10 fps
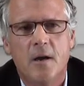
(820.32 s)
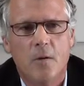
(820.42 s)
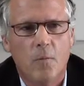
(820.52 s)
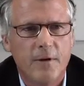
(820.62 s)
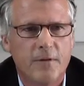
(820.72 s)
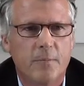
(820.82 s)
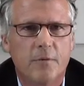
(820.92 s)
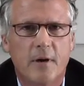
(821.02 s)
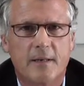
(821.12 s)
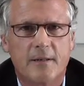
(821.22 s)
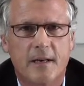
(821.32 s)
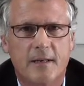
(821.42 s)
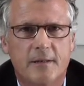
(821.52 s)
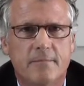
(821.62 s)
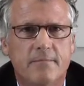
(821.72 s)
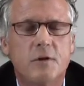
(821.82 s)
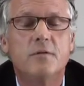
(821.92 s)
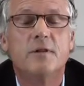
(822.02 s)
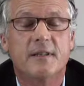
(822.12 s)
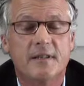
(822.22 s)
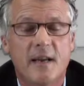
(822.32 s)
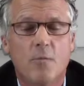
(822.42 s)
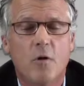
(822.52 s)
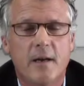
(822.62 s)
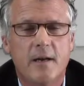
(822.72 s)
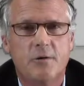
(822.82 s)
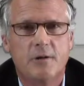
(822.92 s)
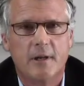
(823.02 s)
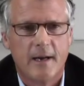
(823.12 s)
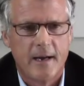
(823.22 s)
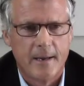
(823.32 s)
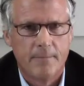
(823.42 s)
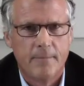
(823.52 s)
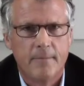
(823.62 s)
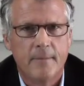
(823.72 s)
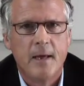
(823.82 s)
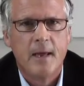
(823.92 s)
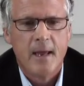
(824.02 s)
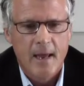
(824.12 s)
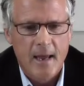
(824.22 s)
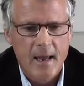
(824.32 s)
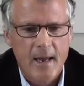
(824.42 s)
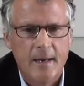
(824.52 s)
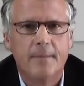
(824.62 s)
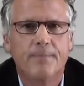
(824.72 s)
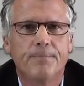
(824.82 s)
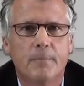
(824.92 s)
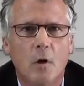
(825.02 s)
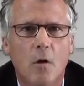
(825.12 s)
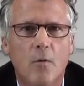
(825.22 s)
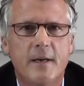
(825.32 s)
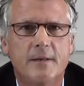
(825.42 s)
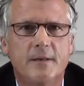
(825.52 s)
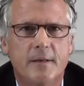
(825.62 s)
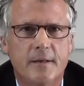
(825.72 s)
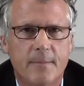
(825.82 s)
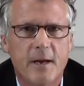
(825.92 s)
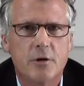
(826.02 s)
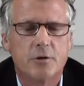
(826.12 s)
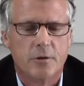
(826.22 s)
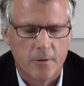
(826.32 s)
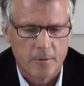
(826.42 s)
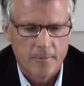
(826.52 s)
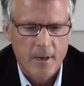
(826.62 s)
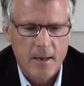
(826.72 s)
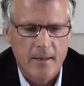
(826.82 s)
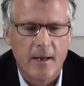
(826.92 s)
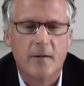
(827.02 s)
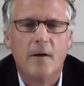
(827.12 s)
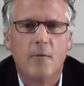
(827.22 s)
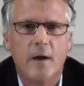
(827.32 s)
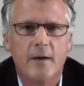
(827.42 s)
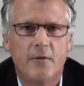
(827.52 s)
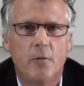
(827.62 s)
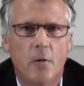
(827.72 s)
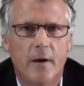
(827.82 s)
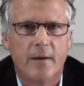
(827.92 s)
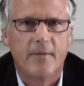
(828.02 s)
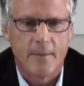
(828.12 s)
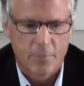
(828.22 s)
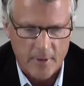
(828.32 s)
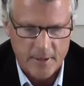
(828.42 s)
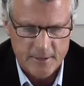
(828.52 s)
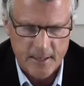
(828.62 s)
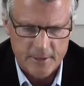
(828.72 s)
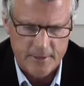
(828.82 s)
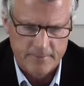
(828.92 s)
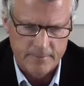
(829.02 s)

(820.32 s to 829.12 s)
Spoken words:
with your process, do it the same way each time, and always to make sure that you have a way to audit that process.